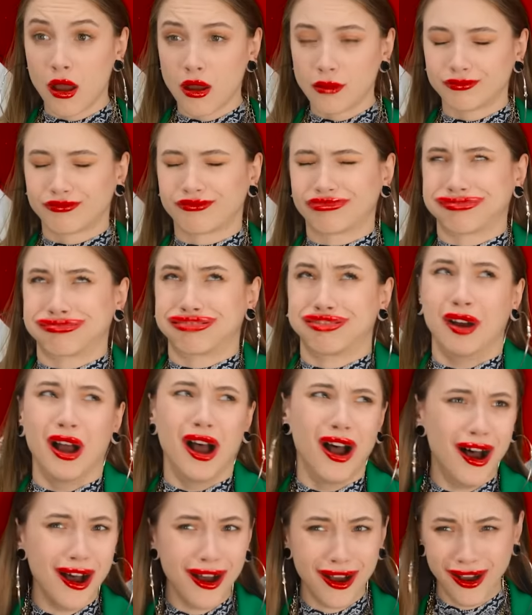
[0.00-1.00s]
Honey,
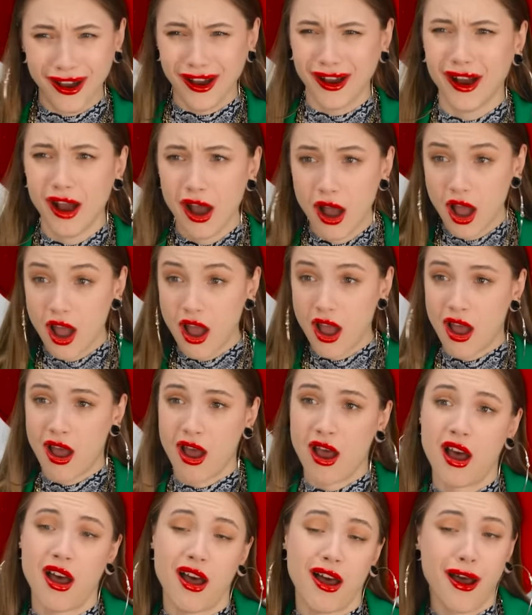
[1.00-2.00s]
if it's not gold,
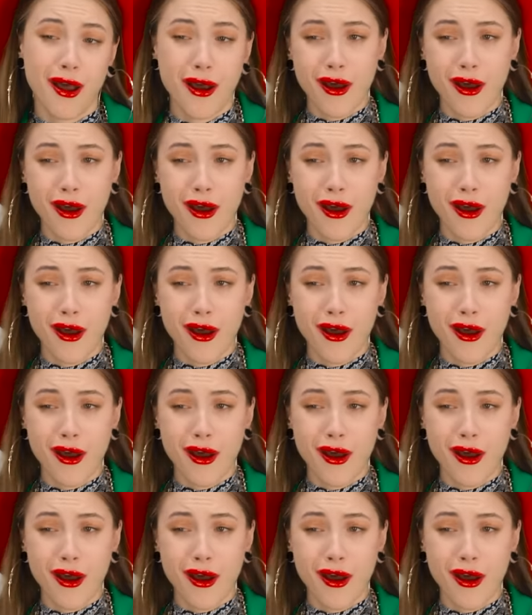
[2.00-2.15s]
I'm